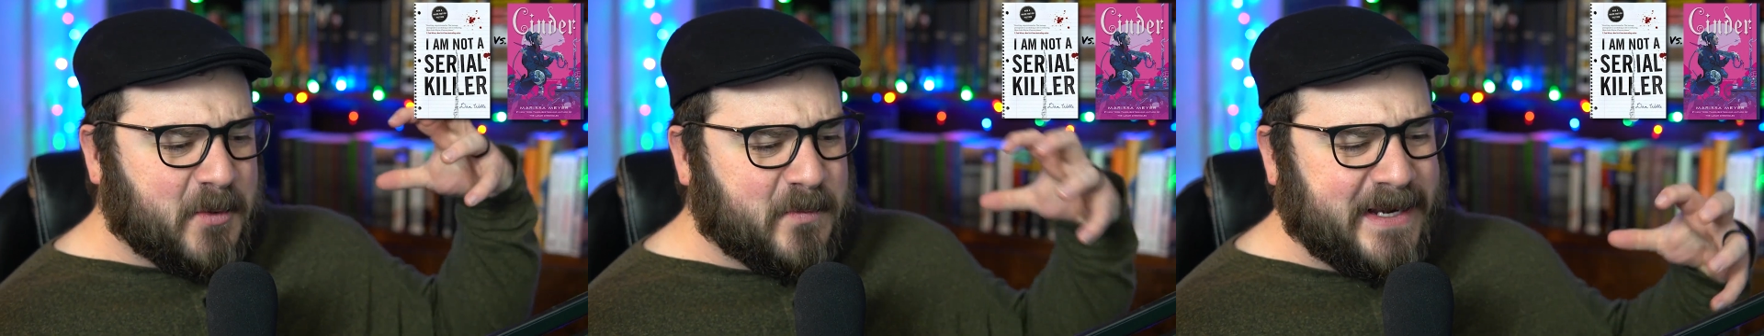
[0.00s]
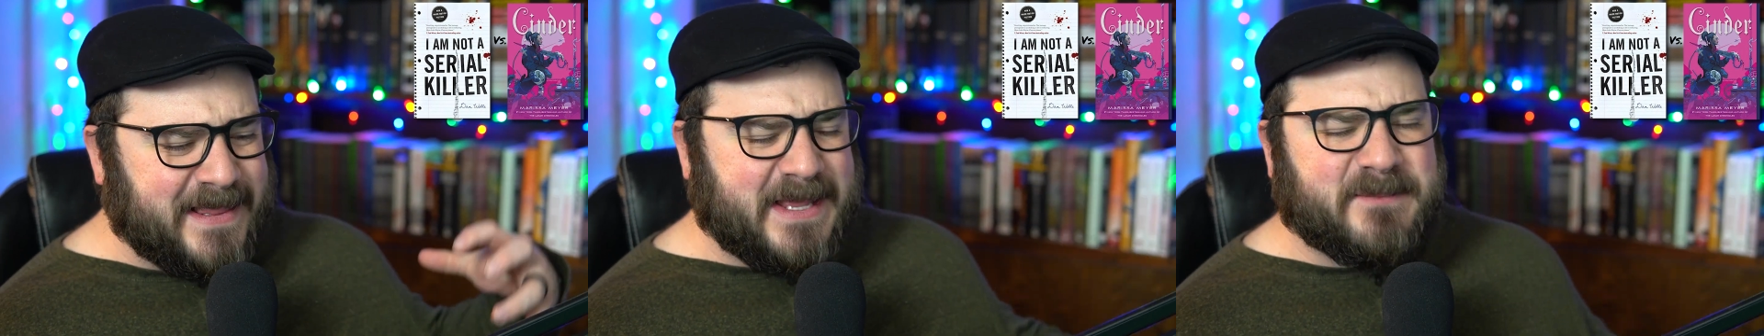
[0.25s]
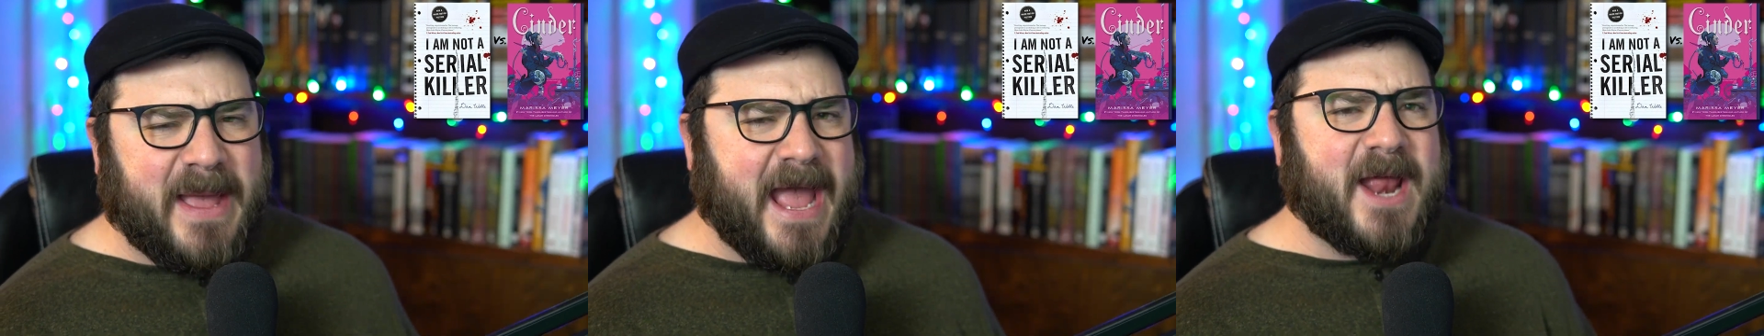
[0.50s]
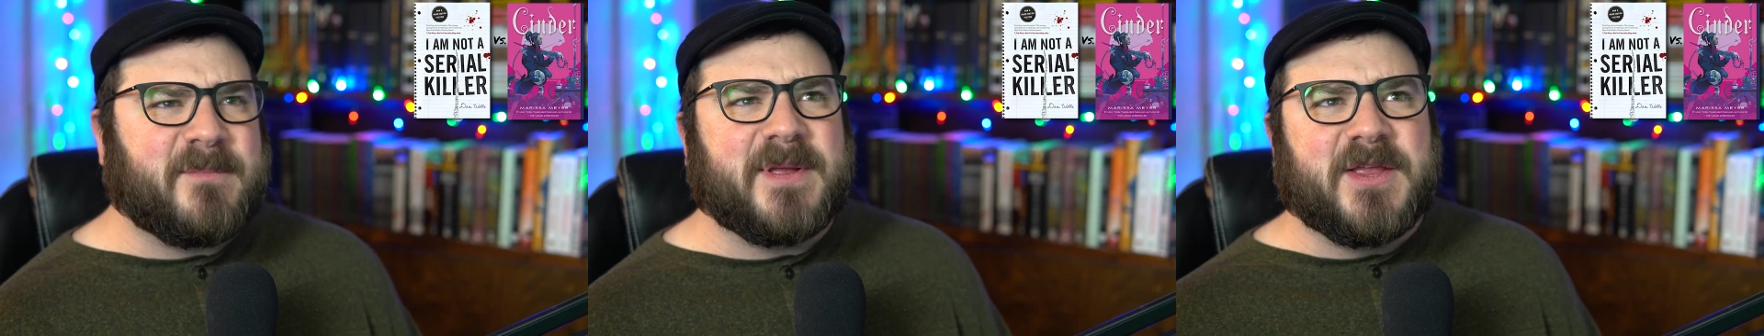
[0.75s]
really
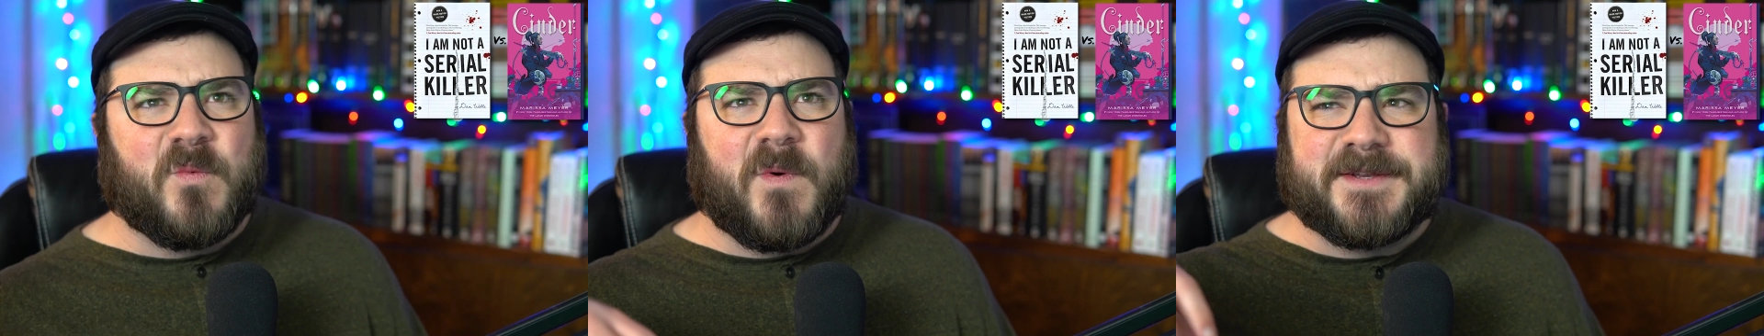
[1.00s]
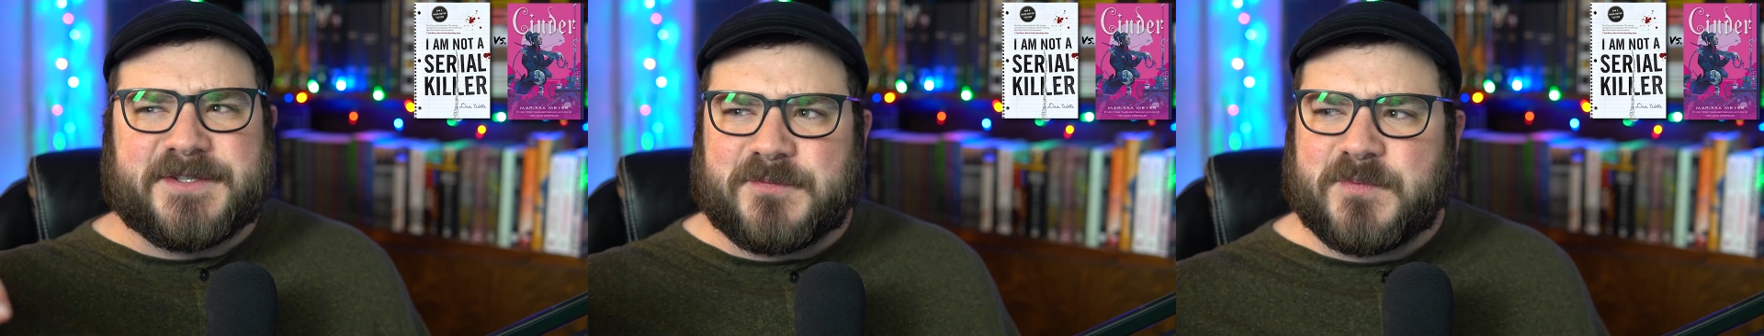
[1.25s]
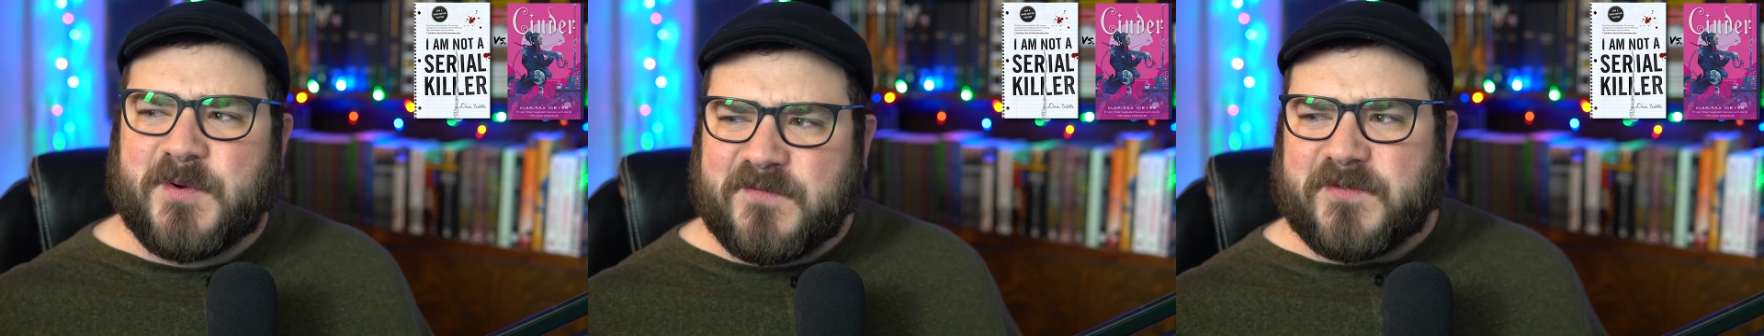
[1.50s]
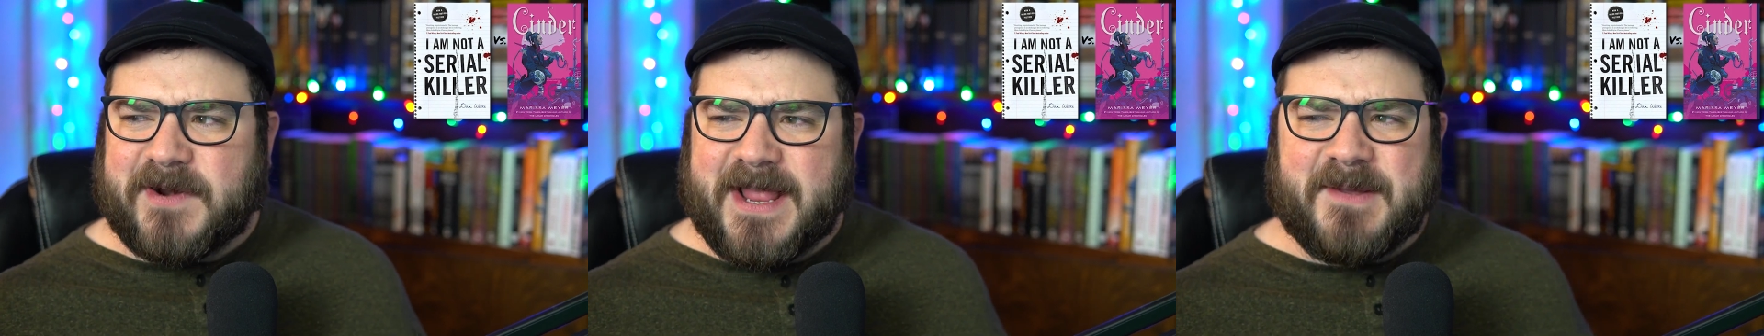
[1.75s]
bad, but you want to root
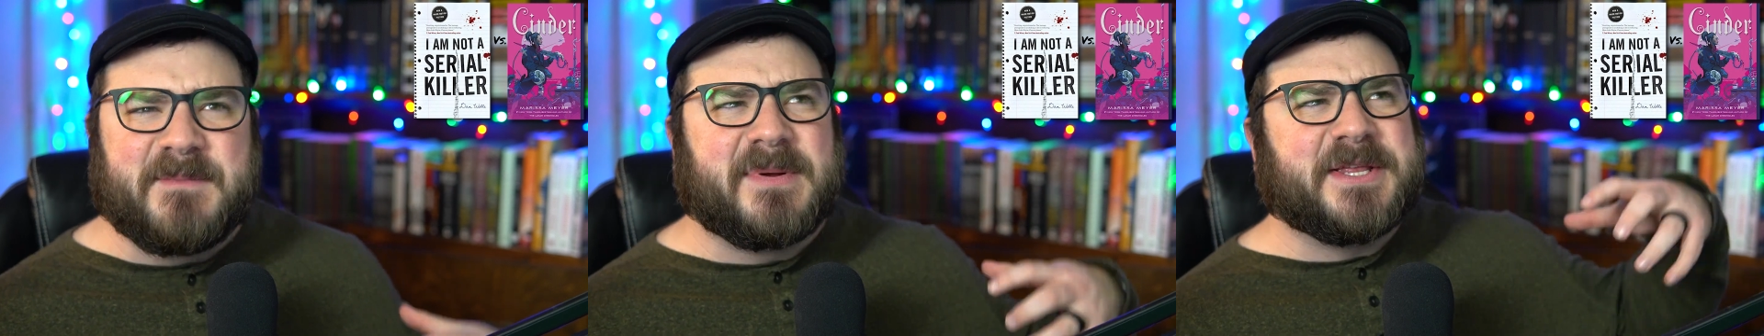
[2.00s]
for him,